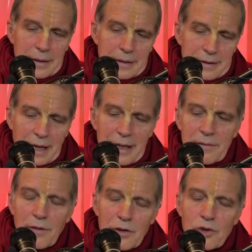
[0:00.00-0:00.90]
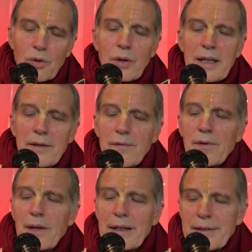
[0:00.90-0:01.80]
saint was so
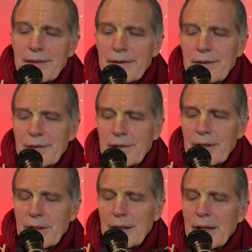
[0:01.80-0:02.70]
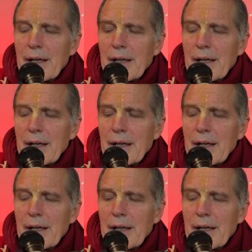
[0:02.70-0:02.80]
influential